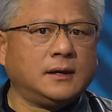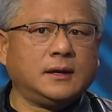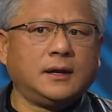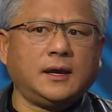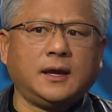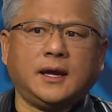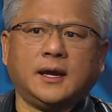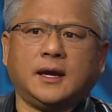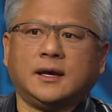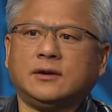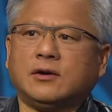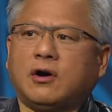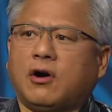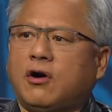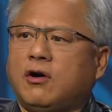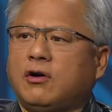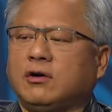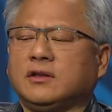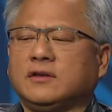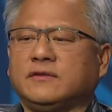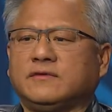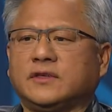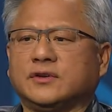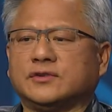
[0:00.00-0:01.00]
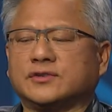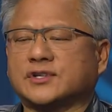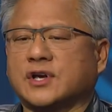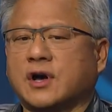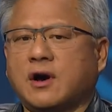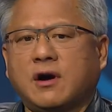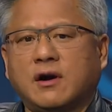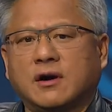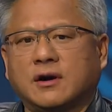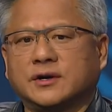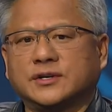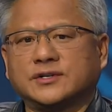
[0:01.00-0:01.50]
And all of those
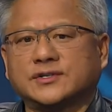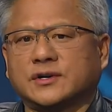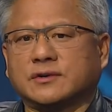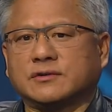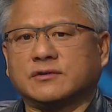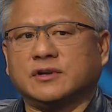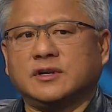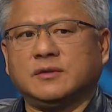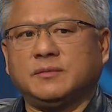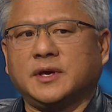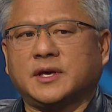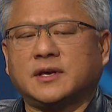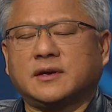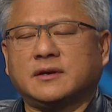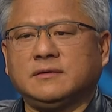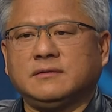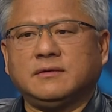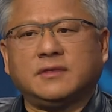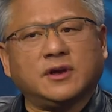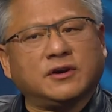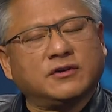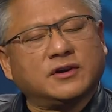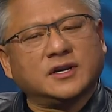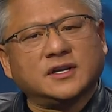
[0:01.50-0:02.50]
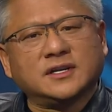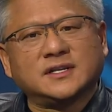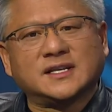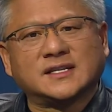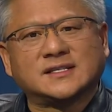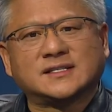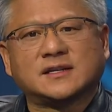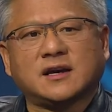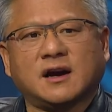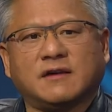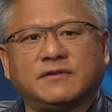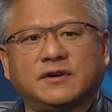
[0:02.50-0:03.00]
cars are going to be, they're going to
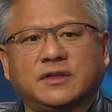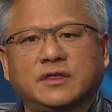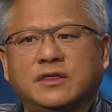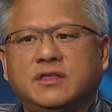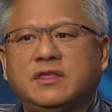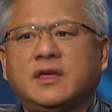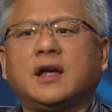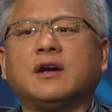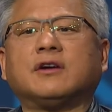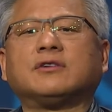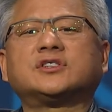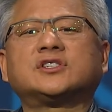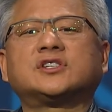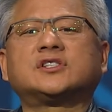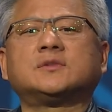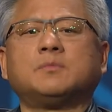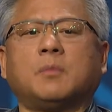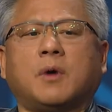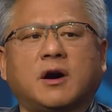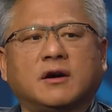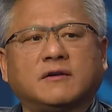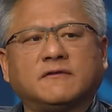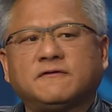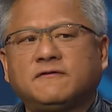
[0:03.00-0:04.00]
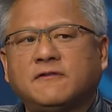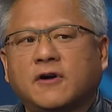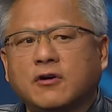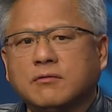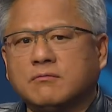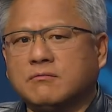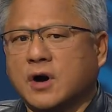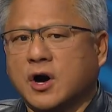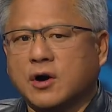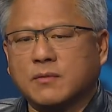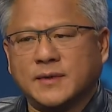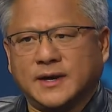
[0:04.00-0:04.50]
discover their smartphone
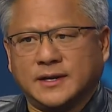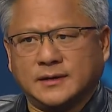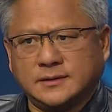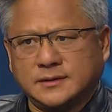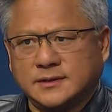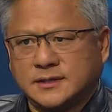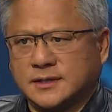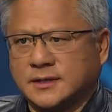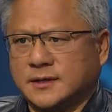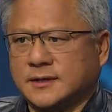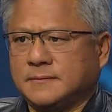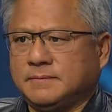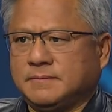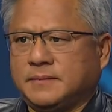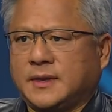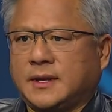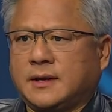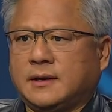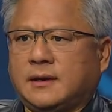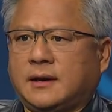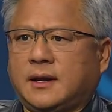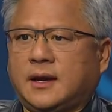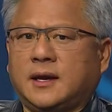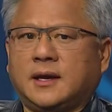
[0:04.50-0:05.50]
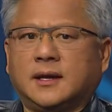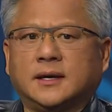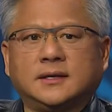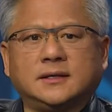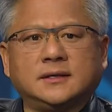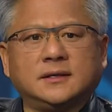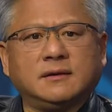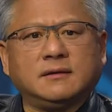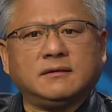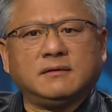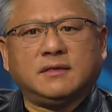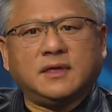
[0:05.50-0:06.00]
moment.
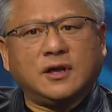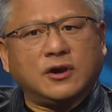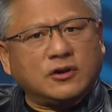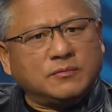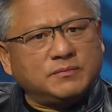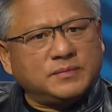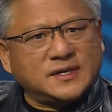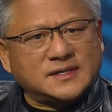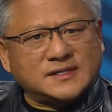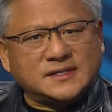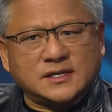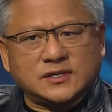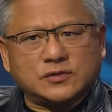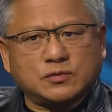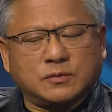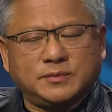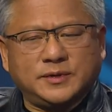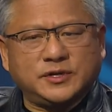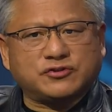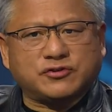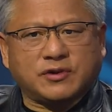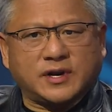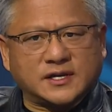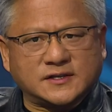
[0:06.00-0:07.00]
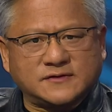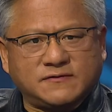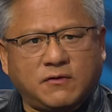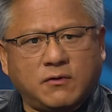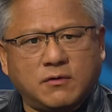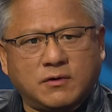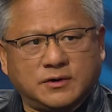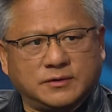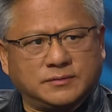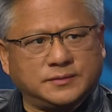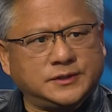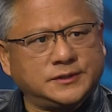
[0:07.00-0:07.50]
And their business will be
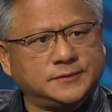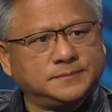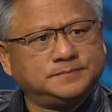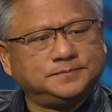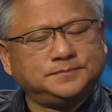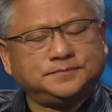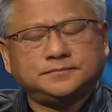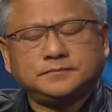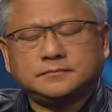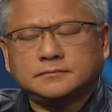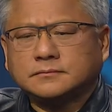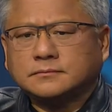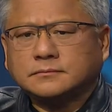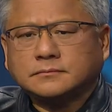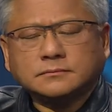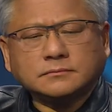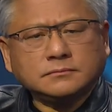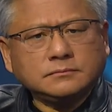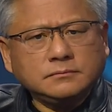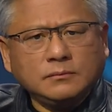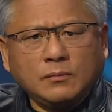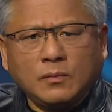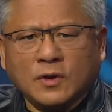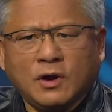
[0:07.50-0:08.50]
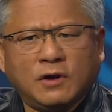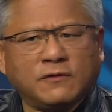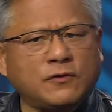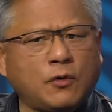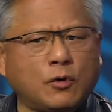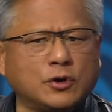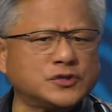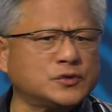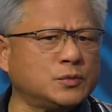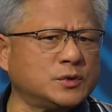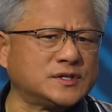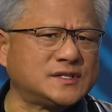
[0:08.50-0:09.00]
transformed. Of
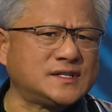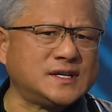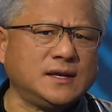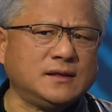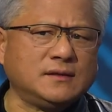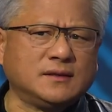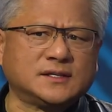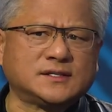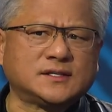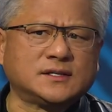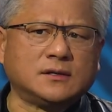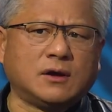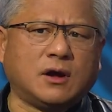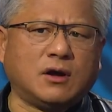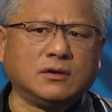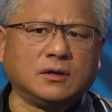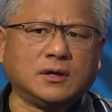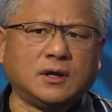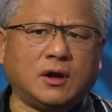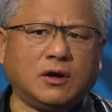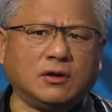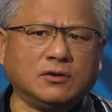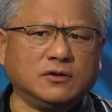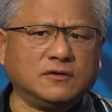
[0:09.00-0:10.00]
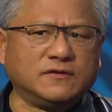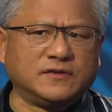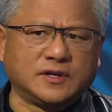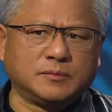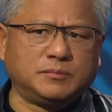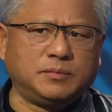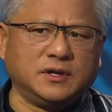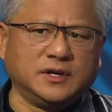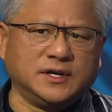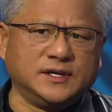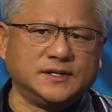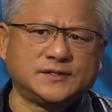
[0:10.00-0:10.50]
course, we're seeing this in all, all over the
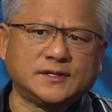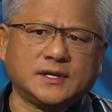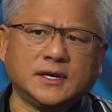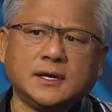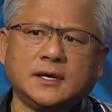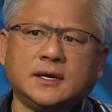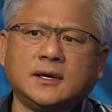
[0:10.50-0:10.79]
place.